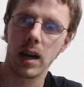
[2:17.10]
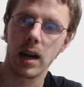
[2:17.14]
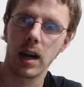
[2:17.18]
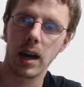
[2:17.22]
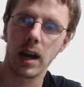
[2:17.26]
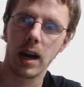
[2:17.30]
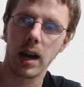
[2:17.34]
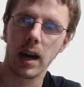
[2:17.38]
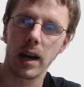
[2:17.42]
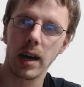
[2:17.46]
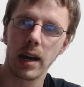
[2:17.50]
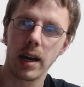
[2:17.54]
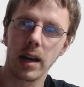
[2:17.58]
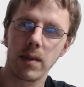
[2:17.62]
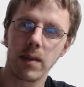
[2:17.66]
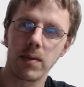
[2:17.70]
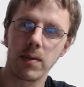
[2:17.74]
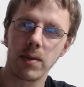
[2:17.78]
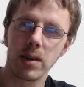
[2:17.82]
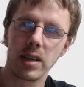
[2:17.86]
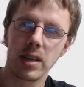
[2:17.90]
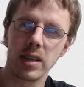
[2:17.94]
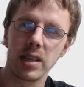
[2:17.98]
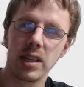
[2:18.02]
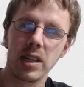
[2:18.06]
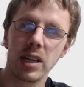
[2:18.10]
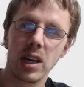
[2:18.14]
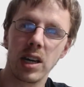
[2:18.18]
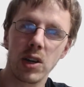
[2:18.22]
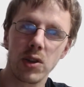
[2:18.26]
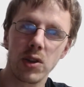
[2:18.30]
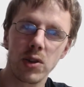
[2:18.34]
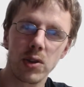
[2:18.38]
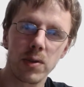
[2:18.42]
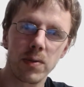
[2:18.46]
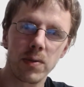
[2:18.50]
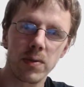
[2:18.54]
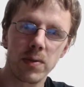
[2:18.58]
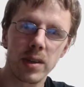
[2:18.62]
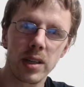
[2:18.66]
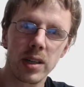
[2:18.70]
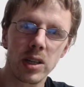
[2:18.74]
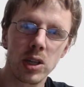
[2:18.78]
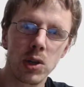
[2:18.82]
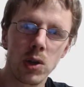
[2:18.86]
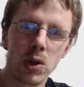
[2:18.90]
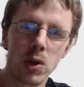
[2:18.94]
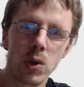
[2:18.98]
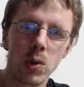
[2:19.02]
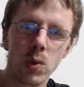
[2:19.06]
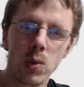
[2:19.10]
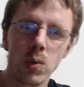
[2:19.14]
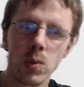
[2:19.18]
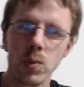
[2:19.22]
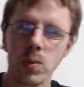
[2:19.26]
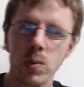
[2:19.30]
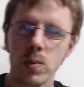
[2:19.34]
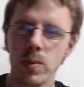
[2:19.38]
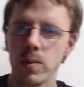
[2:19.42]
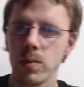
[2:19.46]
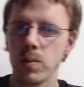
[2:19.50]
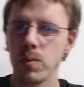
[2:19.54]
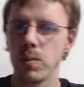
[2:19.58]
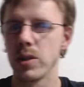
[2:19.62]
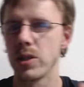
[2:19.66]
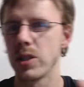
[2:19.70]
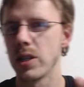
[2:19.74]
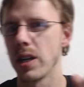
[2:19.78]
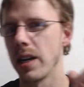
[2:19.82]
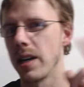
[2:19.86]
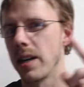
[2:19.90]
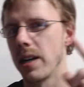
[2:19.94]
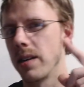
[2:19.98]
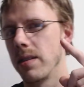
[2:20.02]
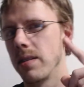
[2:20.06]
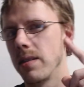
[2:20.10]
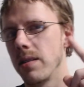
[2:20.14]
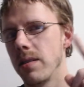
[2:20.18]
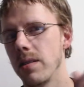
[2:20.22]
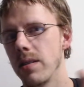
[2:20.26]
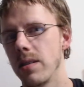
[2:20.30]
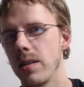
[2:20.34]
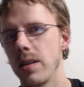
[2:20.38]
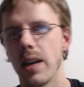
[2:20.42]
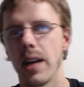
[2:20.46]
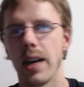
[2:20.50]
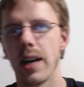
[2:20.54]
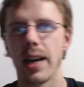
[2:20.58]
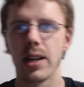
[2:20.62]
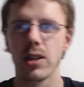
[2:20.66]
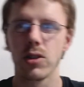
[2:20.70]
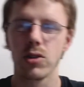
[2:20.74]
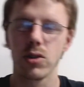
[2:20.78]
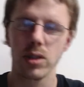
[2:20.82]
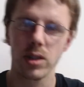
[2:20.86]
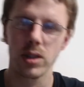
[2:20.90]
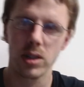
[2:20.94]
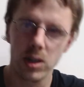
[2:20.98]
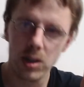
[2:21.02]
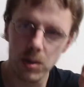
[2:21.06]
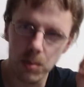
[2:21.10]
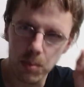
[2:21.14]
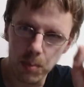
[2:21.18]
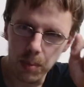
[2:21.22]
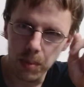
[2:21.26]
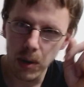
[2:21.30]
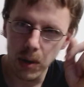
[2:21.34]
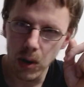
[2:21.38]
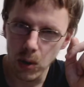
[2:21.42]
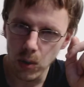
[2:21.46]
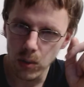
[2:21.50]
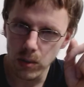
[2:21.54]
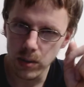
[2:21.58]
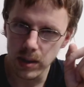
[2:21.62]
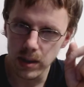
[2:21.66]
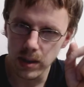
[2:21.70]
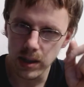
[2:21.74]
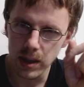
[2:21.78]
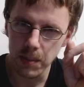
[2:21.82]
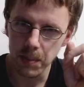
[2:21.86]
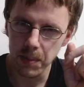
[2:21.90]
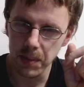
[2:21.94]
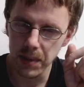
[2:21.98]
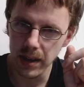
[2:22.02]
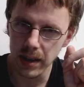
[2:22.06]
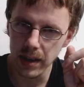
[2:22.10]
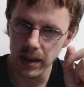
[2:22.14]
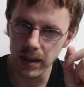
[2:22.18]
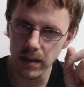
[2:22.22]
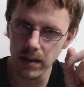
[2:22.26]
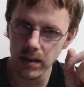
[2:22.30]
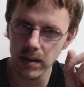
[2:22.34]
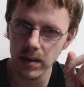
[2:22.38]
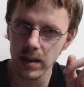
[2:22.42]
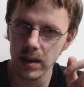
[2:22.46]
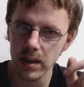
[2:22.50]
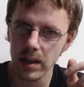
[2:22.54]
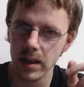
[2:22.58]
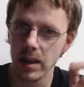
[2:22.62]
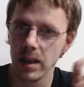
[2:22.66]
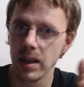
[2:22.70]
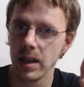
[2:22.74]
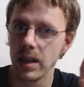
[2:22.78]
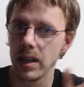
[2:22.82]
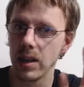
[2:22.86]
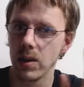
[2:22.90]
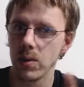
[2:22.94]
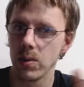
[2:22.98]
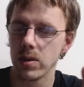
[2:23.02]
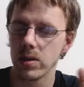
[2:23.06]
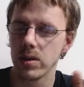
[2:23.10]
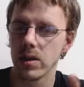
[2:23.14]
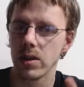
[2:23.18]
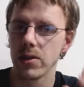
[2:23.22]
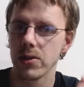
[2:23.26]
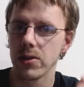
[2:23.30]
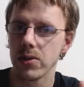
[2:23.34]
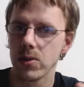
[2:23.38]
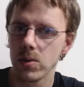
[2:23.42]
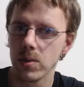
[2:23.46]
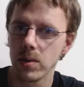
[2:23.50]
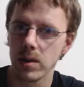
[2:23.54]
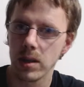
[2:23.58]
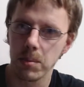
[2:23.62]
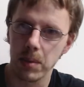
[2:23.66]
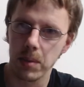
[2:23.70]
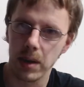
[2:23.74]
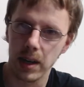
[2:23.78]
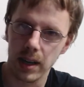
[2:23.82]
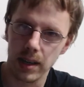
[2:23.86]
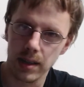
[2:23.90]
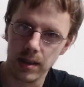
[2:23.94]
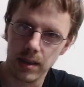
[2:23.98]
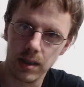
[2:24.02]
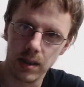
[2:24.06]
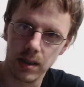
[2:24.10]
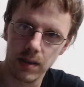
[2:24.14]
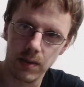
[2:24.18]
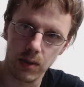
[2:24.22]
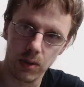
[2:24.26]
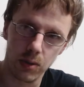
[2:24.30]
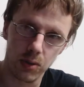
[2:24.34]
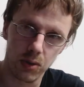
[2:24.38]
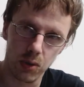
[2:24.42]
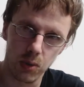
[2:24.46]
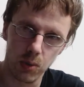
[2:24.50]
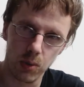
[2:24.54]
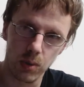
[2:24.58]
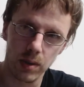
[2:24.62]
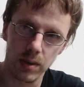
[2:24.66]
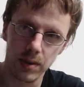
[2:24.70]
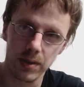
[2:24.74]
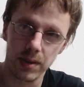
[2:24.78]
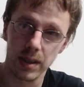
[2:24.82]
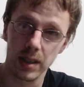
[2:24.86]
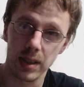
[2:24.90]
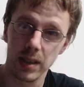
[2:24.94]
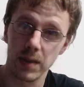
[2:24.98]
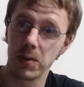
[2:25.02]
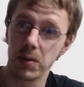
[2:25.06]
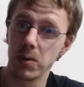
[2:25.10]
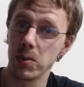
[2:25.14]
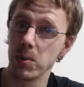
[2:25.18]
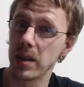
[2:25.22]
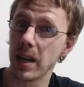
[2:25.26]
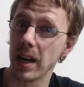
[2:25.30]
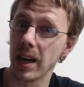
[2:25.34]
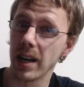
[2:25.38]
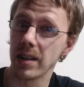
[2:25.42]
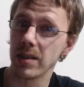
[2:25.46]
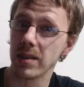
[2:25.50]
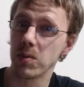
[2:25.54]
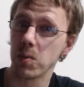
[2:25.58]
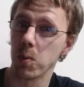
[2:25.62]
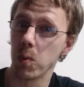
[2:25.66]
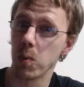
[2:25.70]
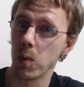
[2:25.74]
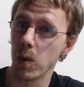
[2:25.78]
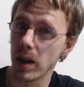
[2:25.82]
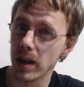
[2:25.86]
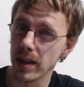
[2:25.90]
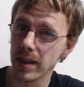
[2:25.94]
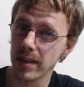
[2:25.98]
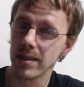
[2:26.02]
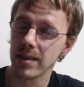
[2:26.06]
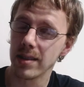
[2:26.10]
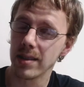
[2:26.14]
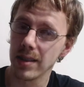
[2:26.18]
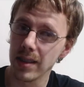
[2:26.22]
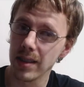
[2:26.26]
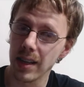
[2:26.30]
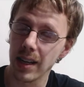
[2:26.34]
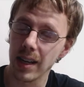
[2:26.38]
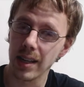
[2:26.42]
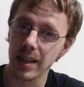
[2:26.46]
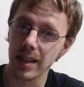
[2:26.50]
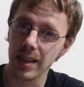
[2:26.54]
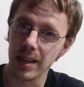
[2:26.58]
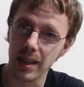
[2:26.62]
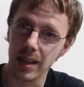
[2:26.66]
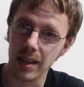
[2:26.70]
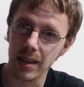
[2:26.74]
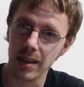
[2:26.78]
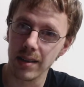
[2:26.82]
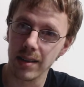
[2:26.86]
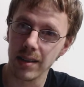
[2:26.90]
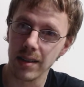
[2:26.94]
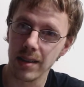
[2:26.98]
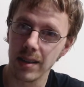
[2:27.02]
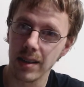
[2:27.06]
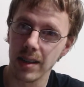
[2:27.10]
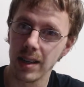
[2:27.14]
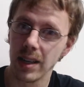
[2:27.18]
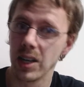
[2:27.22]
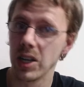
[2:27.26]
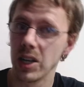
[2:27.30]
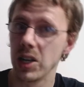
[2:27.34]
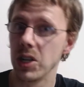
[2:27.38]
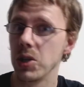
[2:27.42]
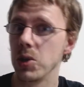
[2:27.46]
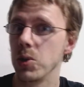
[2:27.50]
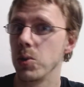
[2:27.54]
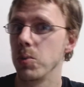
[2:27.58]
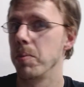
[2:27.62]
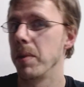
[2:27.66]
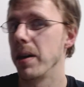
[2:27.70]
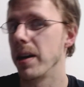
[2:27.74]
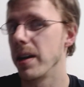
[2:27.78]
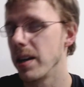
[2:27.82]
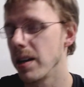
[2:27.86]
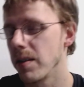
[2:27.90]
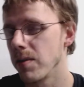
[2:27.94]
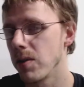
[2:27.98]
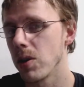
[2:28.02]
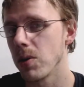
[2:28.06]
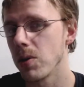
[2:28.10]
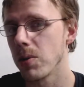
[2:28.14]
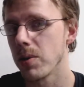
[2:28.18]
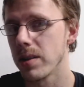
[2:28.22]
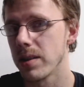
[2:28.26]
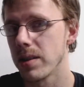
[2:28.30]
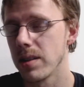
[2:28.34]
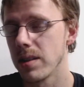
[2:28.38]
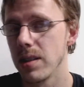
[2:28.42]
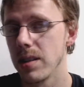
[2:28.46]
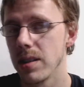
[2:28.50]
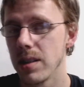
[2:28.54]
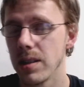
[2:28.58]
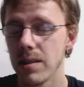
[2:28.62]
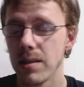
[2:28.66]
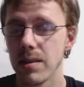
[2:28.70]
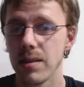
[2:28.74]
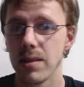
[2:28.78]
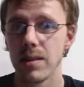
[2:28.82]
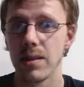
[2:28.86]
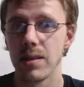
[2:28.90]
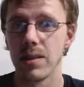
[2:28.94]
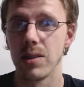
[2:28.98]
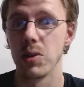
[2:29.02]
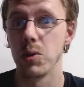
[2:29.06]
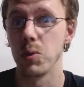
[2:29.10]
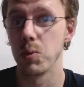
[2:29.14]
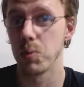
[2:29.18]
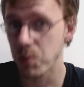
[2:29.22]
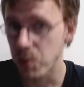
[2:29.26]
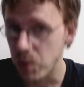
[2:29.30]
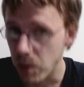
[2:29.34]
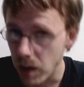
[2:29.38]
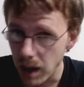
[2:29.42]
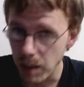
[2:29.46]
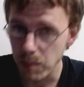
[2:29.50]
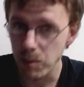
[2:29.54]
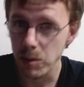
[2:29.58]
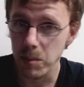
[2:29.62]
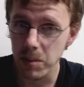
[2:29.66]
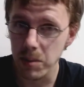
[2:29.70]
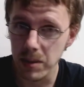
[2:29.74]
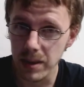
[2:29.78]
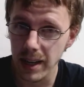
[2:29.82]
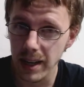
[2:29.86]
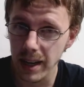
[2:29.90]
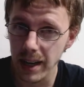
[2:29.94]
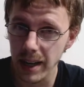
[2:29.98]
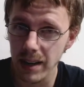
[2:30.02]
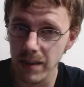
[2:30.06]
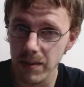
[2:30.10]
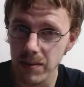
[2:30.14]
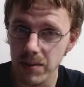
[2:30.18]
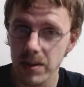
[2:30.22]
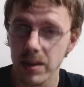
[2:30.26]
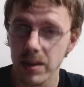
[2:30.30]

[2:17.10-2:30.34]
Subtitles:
I have another video which I actually could post up there. It was also an unboxing of those tools. If you guys want to see that again, you may have already seen it. You probably have.